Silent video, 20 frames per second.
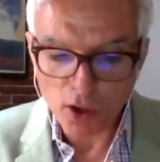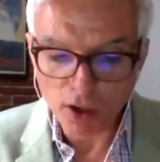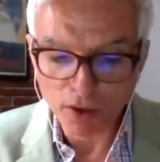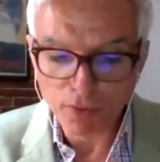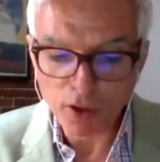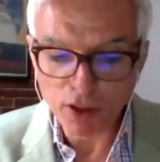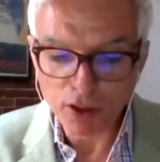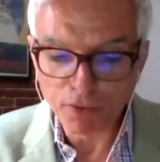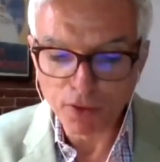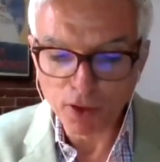You can
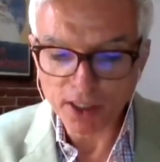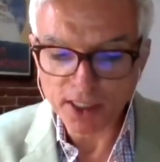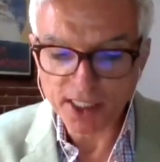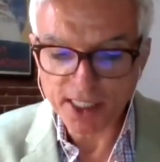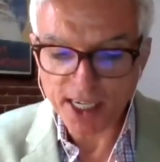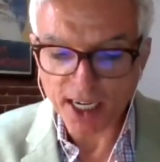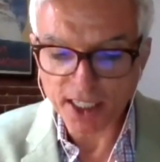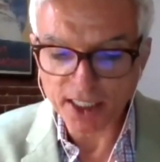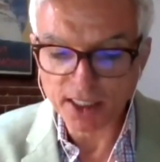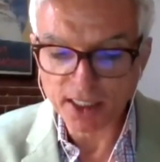view the full
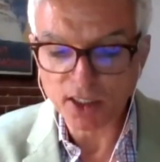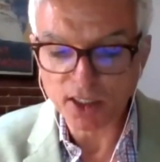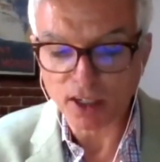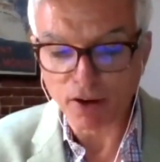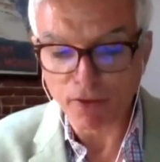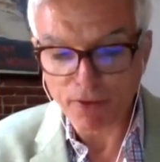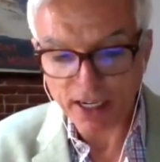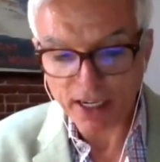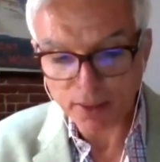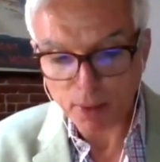discussions on
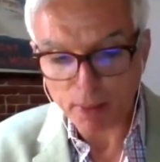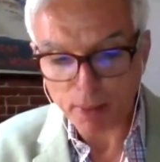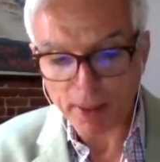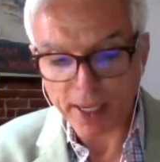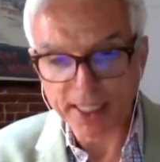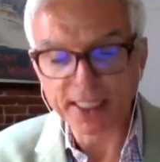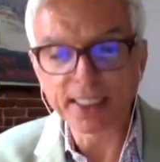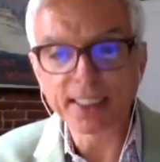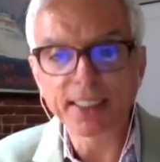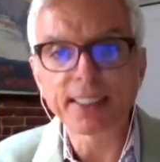our Facebook
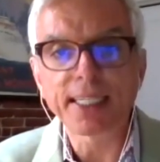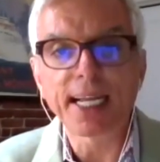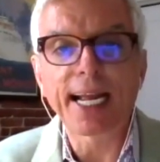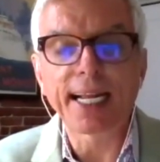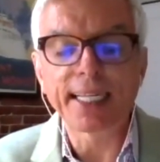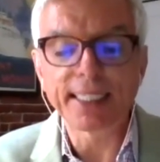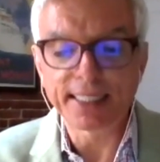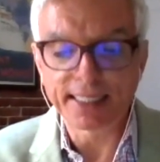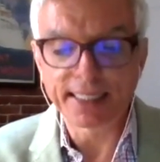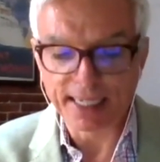pages
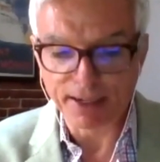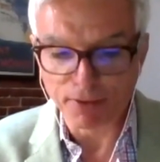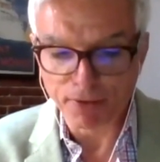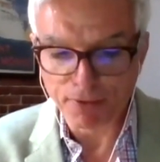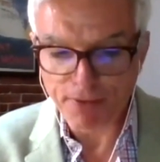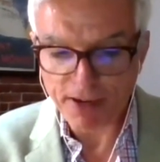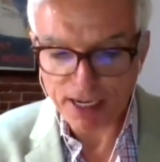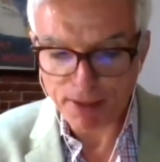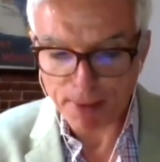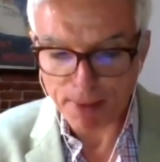and send
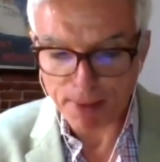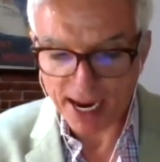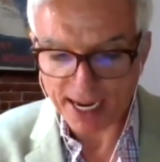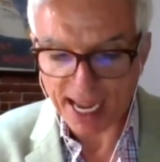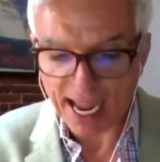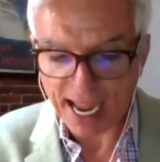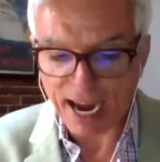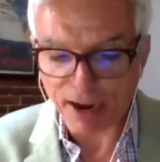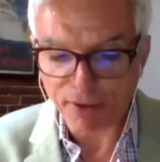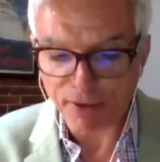
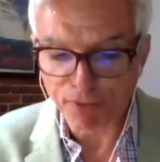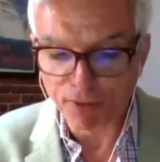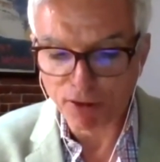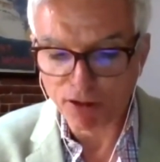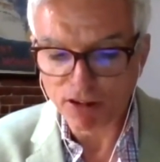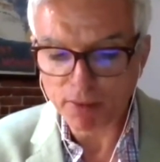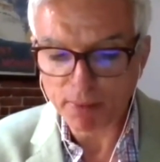feedback at